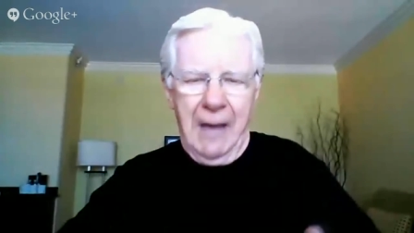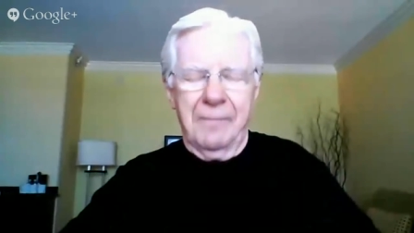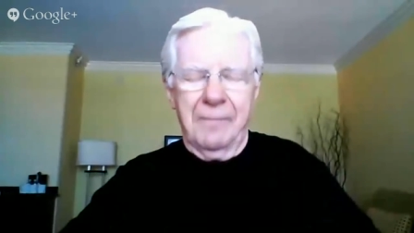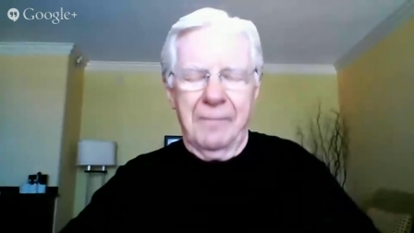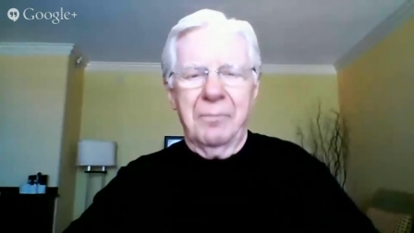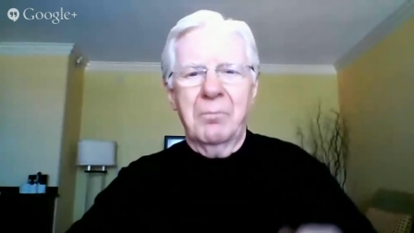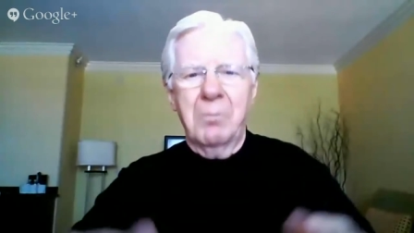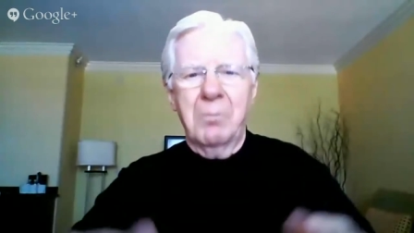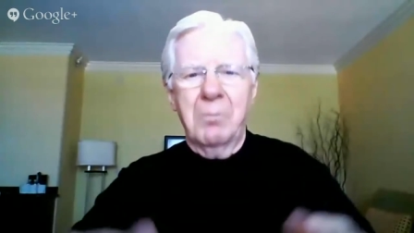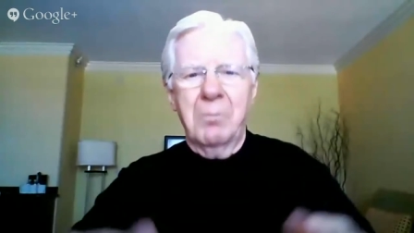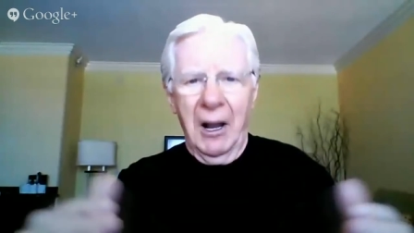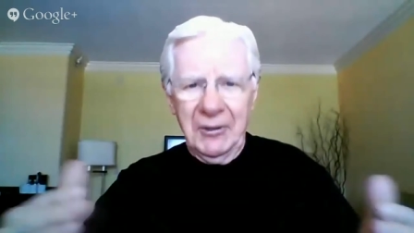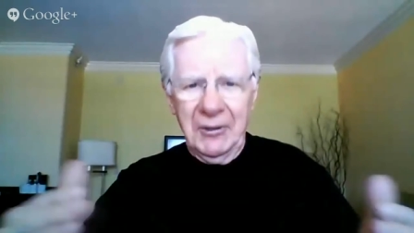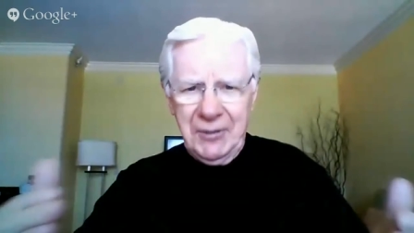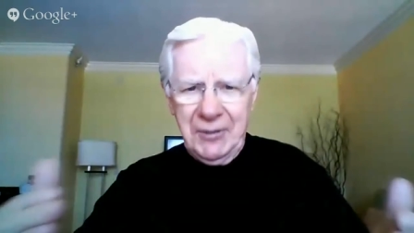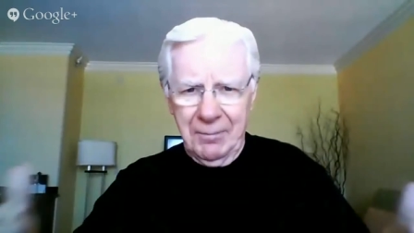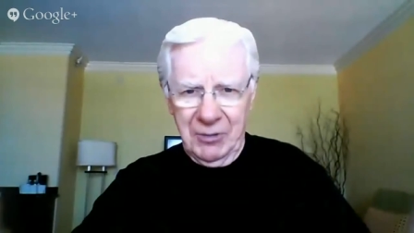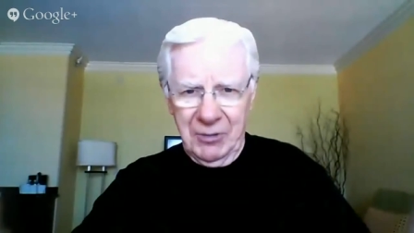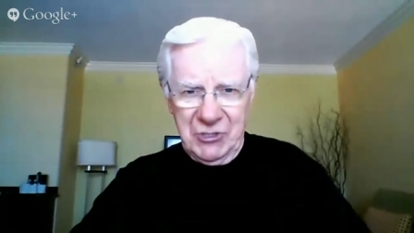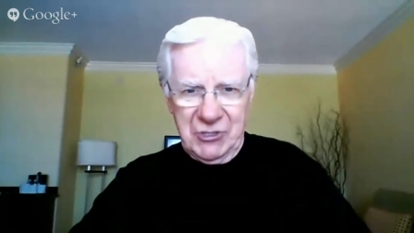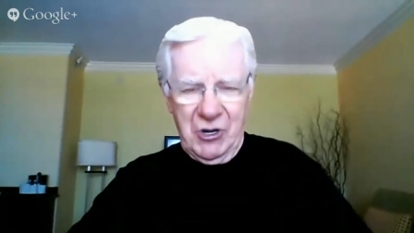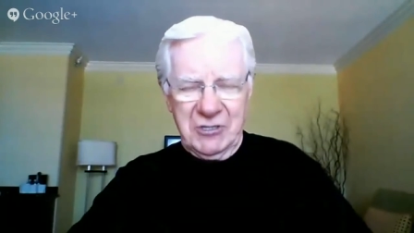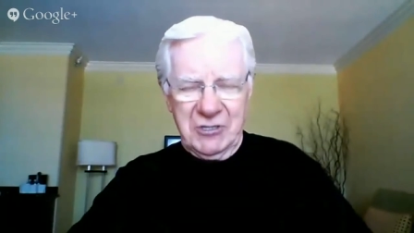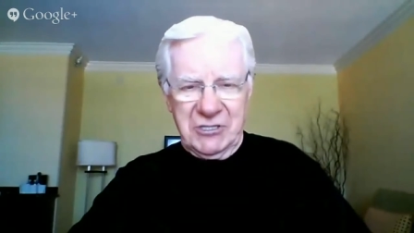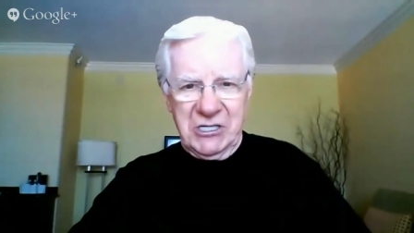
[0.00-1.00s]
multiple
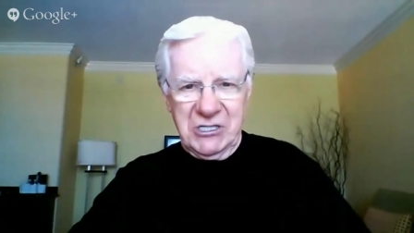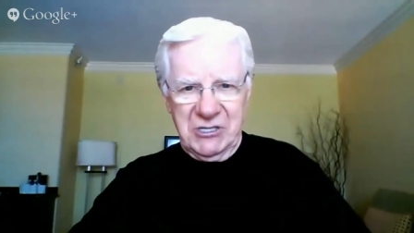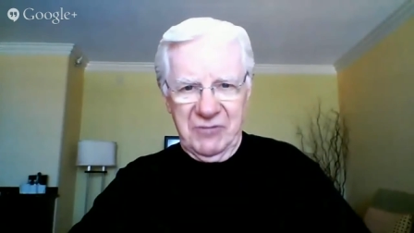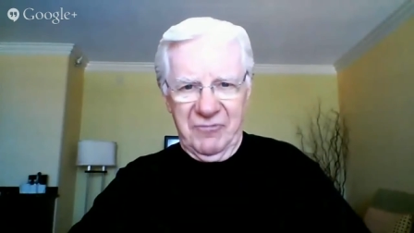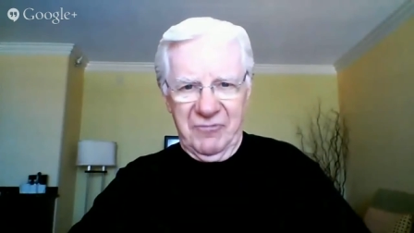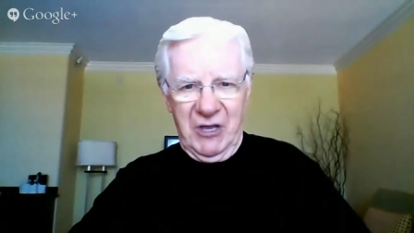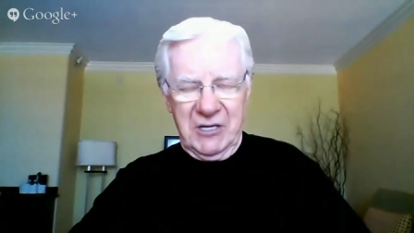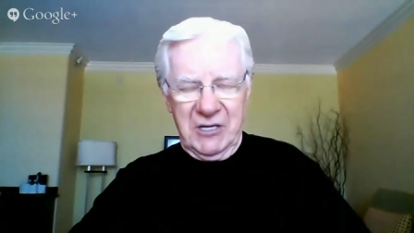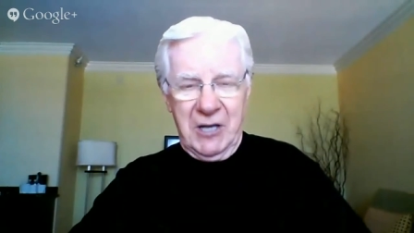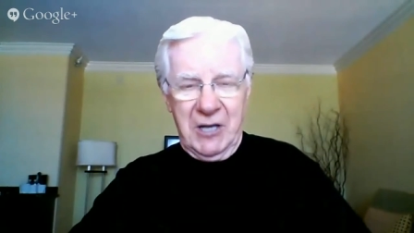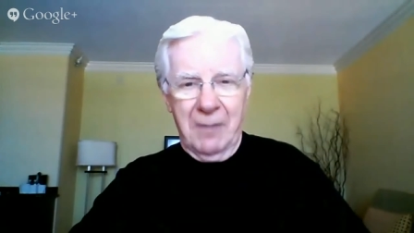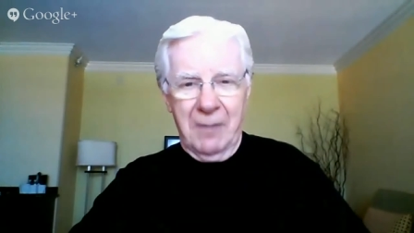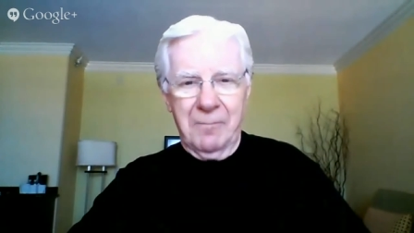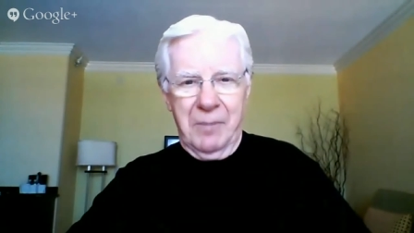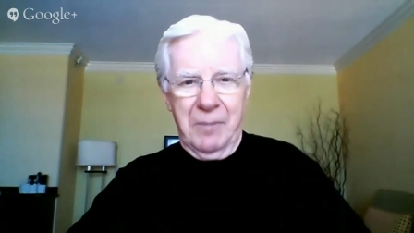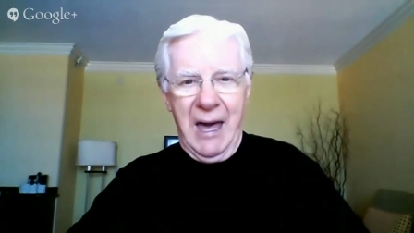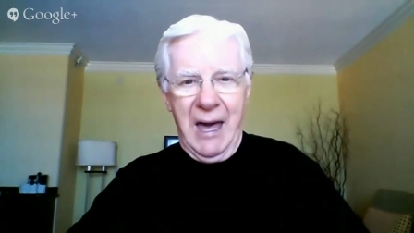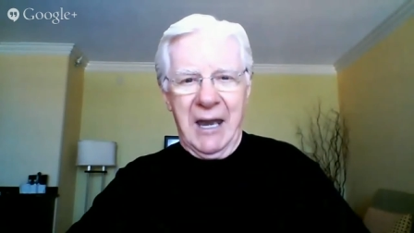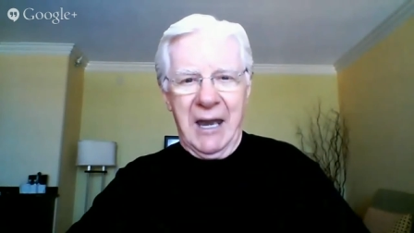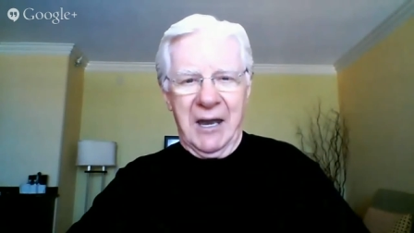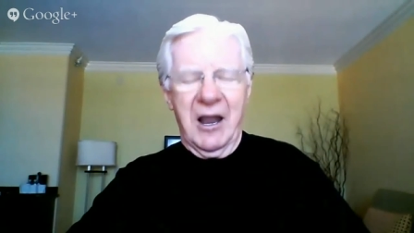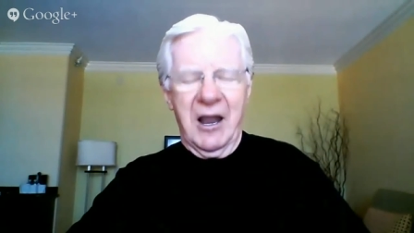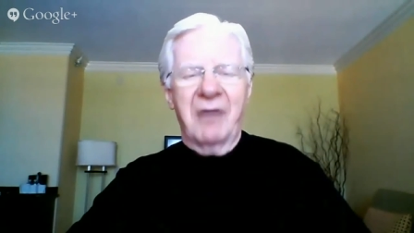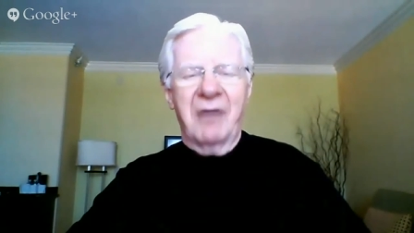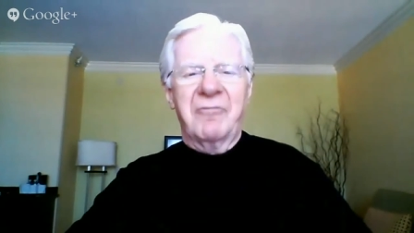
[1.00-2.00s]
sources of income
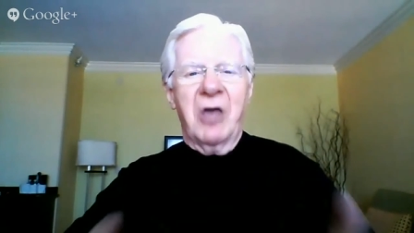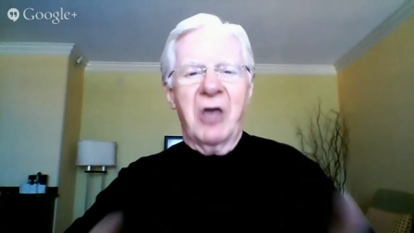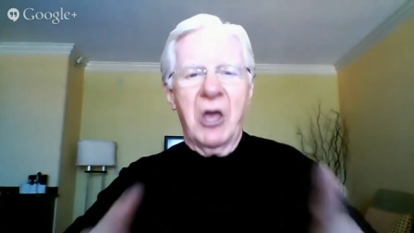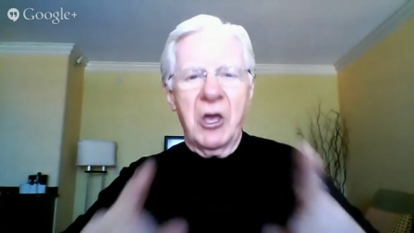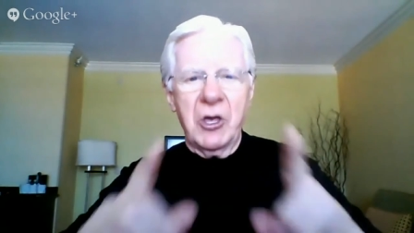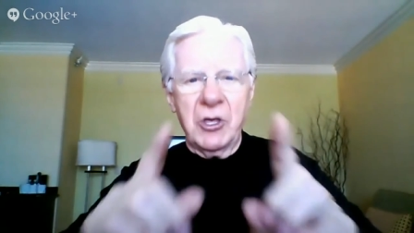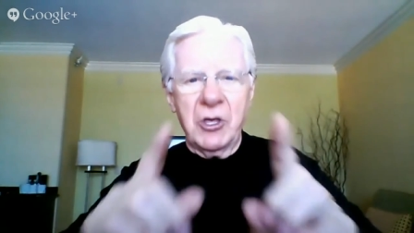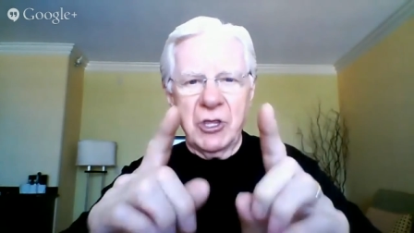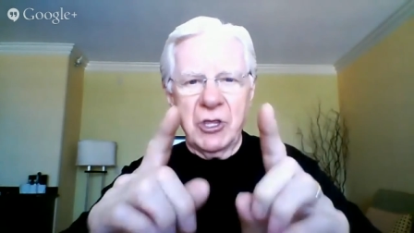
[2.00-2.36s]
bad enough,